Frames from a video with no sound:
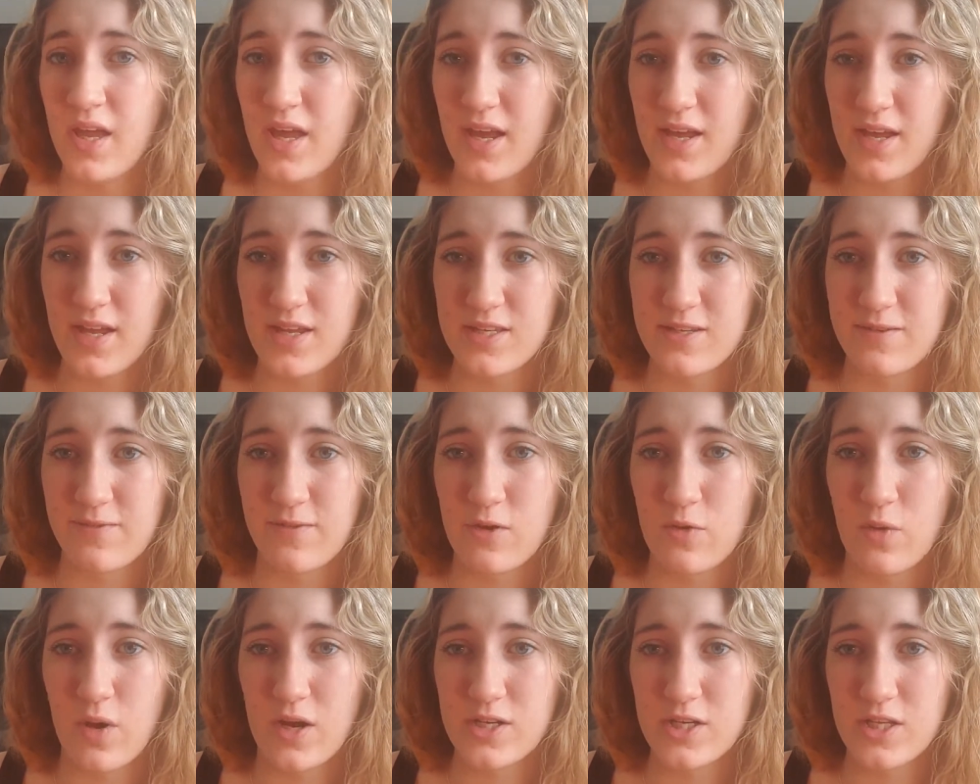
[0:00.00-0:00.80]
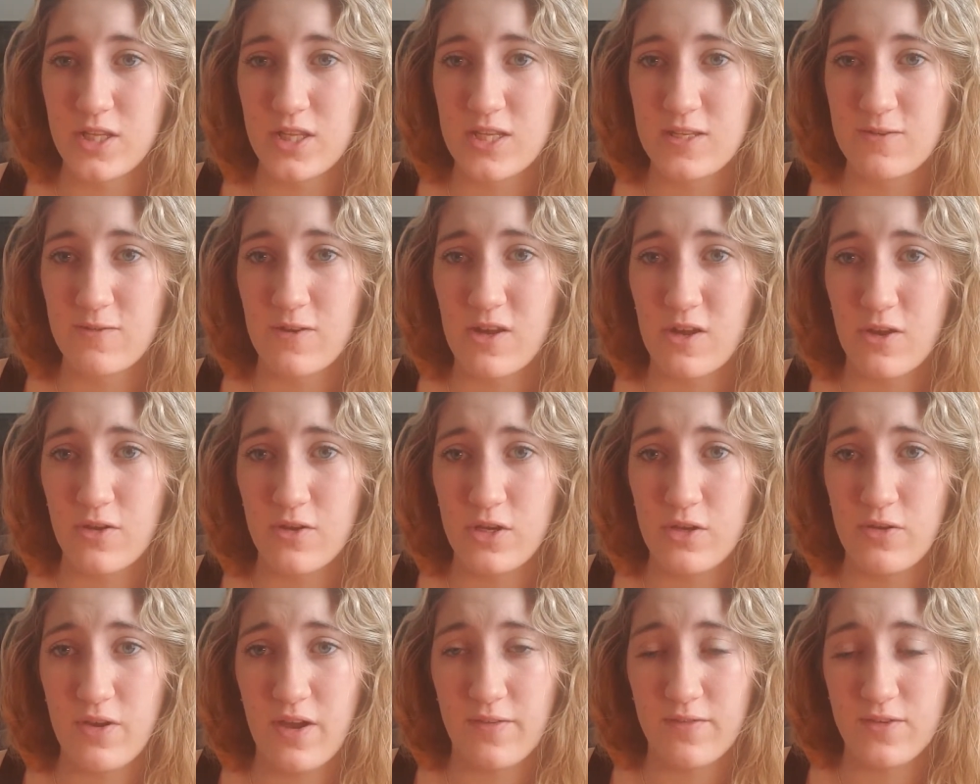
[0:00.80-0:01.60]
I guess if you're watching this video
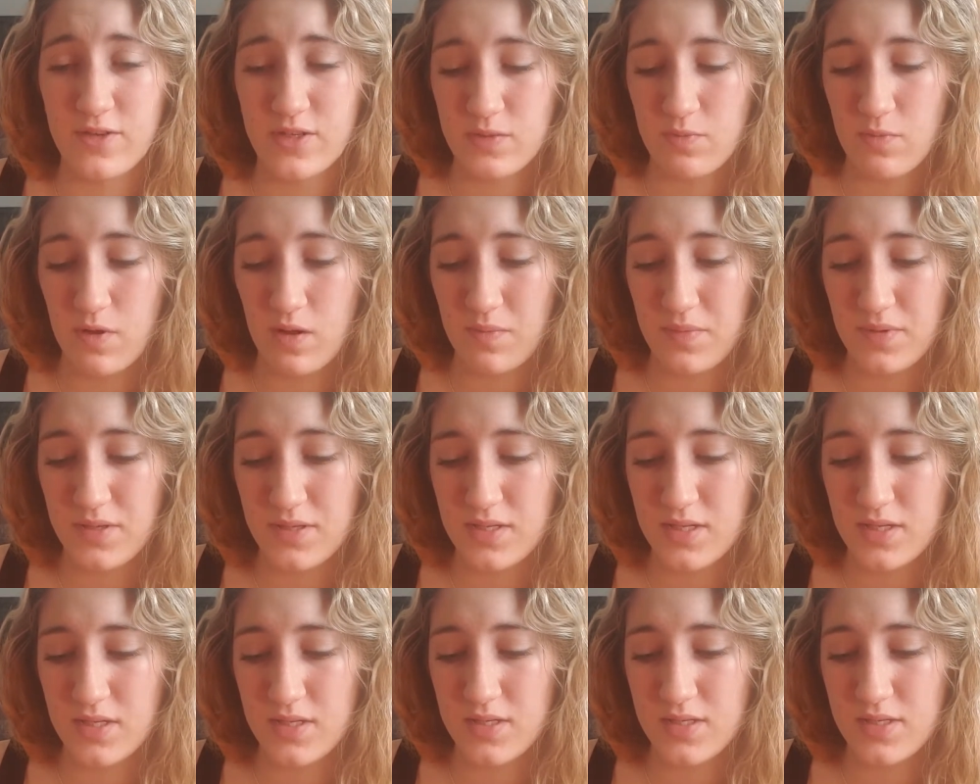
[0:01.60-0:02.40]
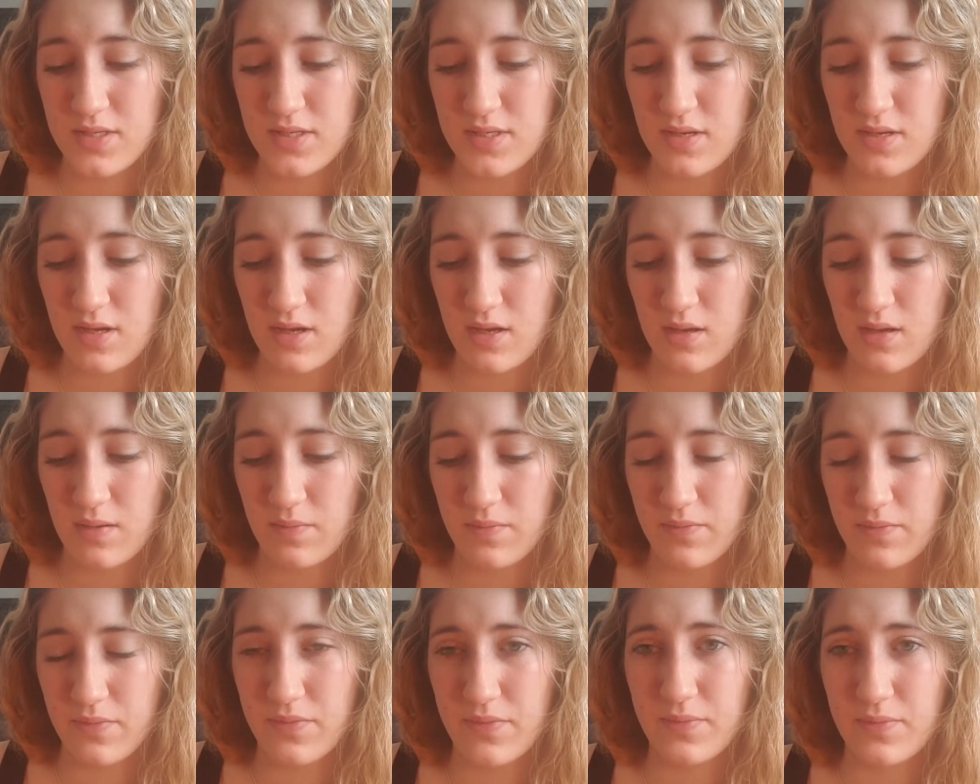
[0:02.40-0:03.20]
and you have a small business
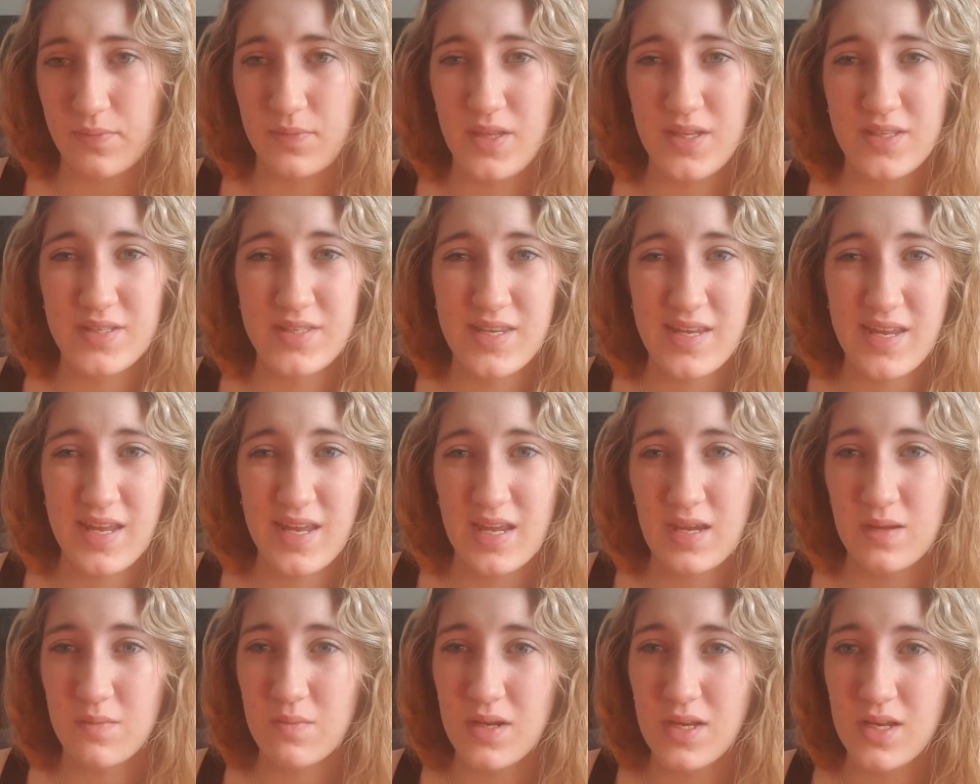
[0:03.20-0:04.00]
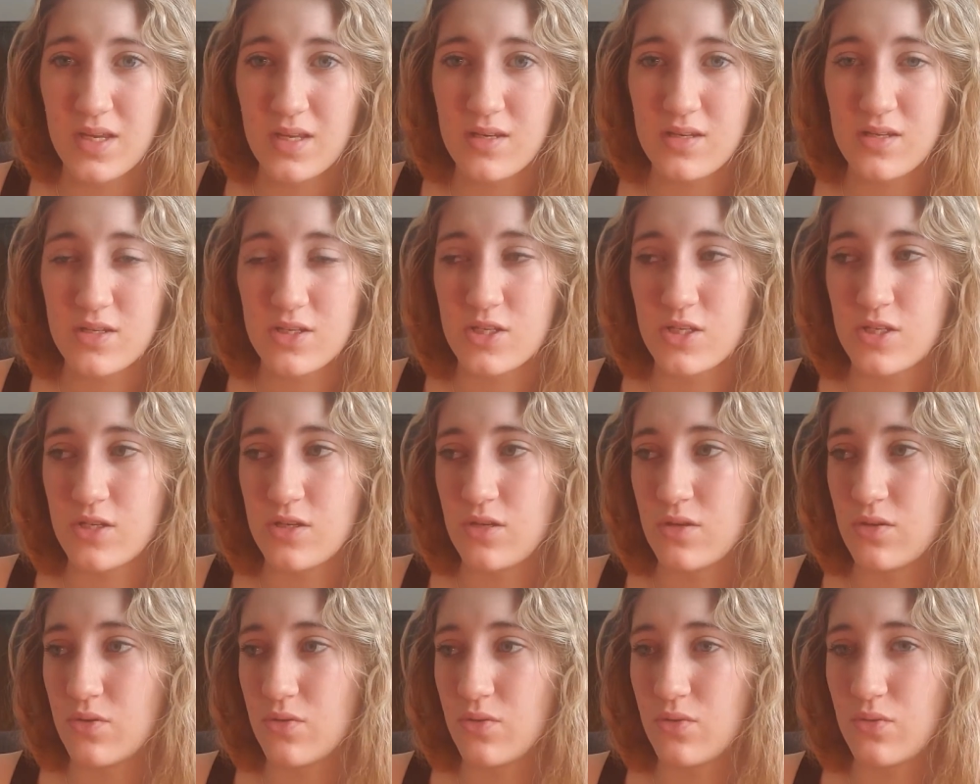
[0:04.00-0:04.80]
um, that's handmade, do
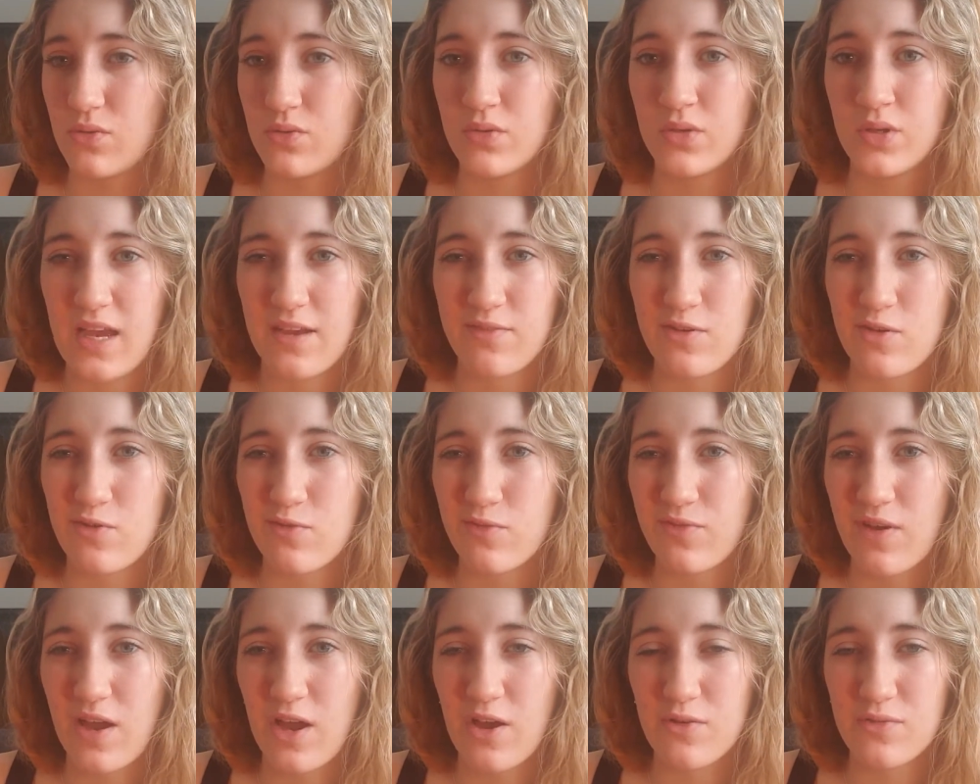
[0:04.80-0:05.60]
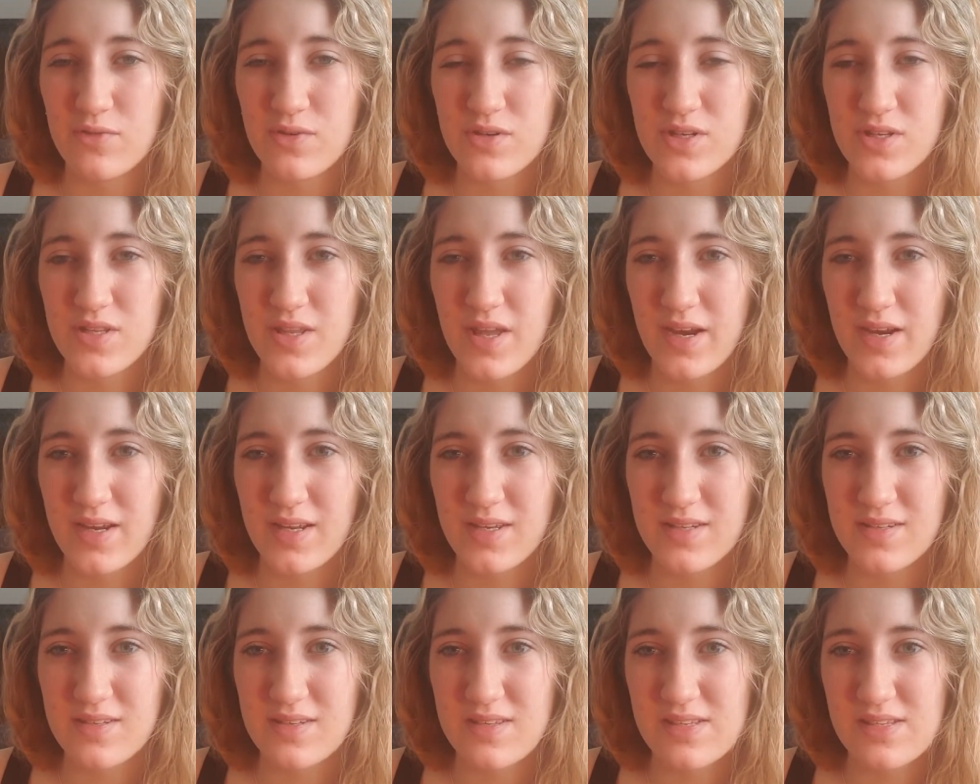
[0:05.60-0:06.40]
you have you found that
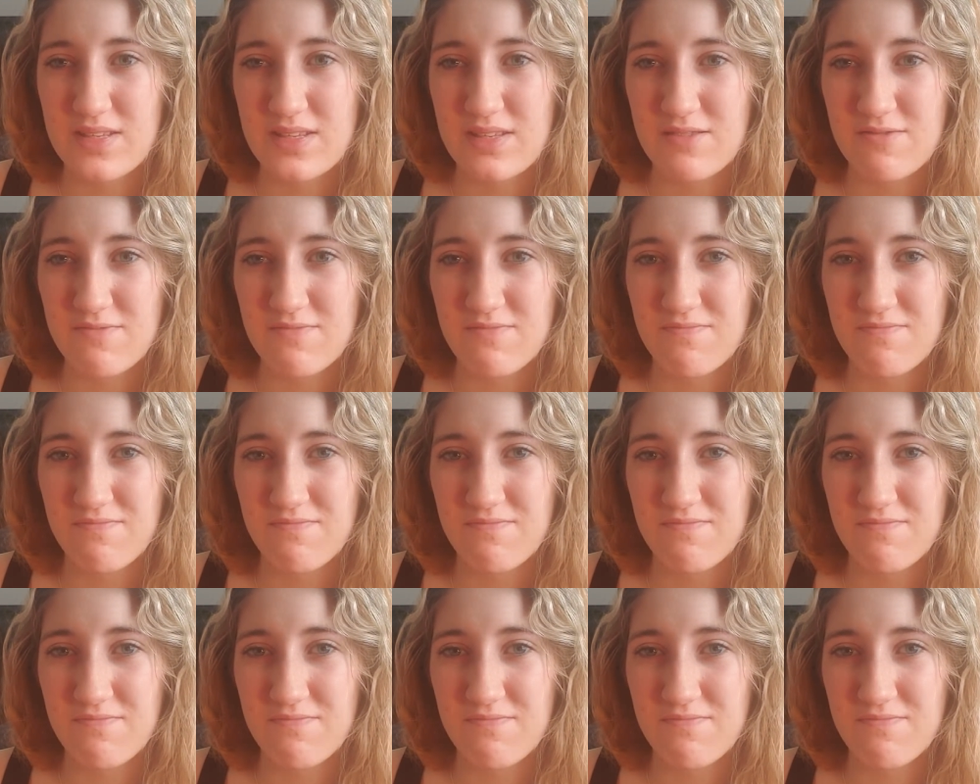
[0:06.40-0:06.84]
it's